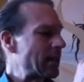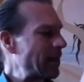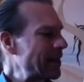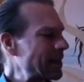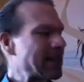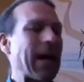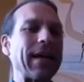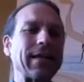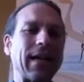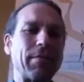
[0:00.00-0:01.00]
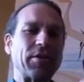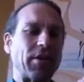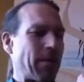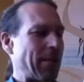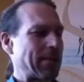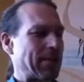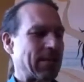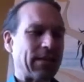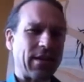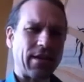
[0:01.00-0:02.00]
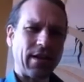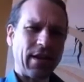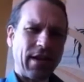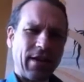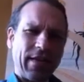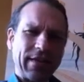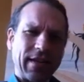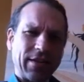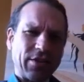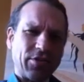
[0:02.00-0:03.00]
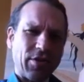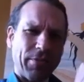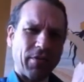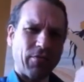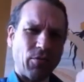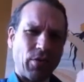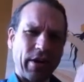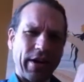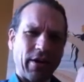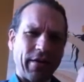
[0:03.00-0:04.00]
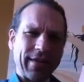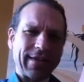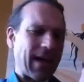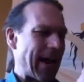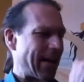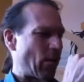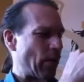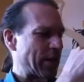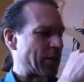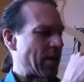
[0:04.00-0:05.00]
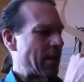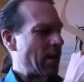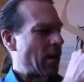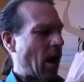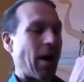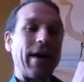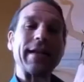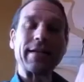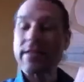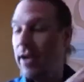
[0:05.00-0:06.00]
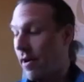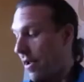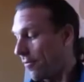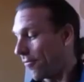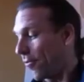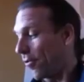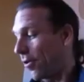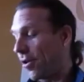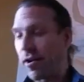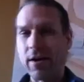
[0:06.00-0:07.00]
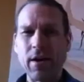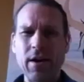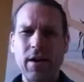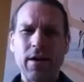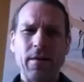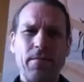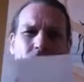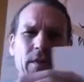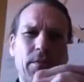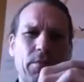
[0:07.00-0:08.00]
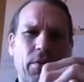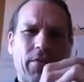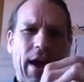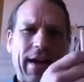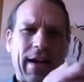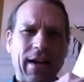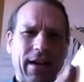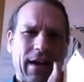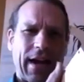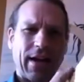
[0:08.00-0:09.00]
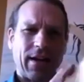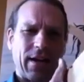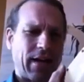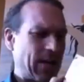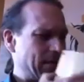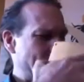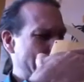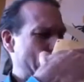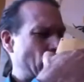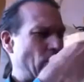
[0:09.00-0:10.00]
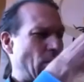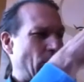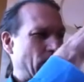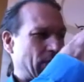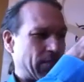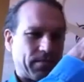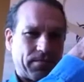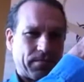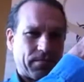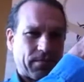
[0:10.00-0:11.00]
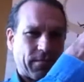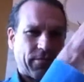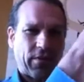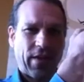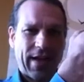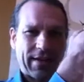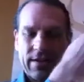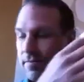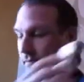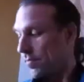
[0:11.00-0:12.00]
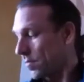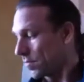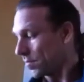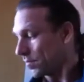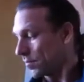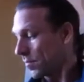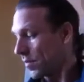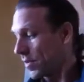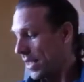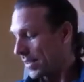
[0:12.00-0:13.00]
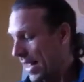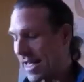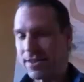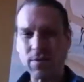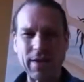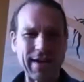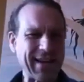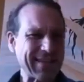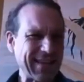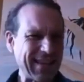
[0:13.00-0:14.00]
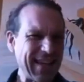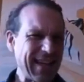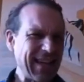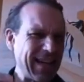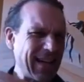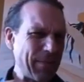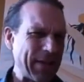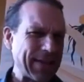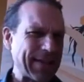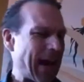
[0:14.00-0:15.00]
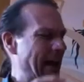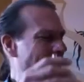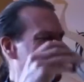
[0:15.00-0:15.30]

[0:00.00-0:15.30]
a tiny bit tricky, because you see there are these little strips of wood here on the side here, which are necessary for providing like screw holes for this. This last one is a little bit tight.